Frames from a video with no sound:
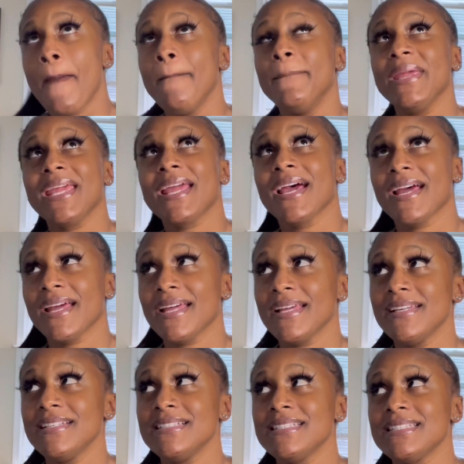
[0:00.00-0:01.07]

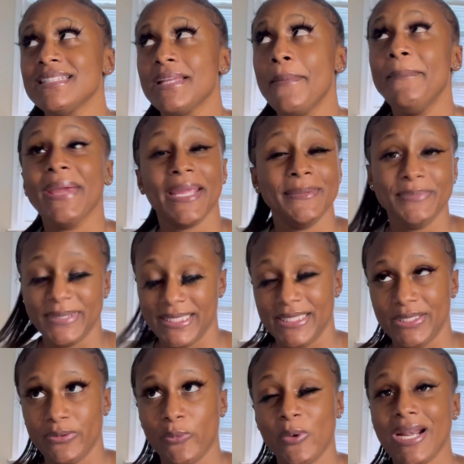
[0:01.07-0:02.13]
Because
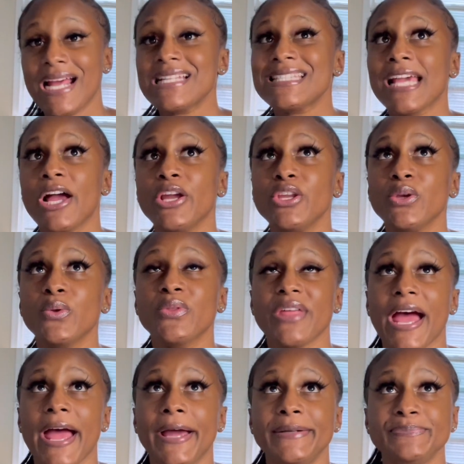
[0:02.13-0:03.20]
baby, when I tell you
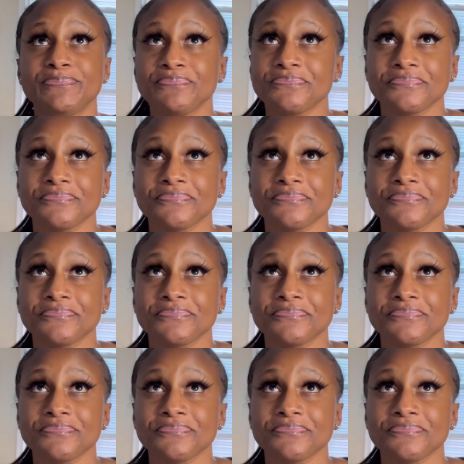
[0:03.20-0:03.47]
that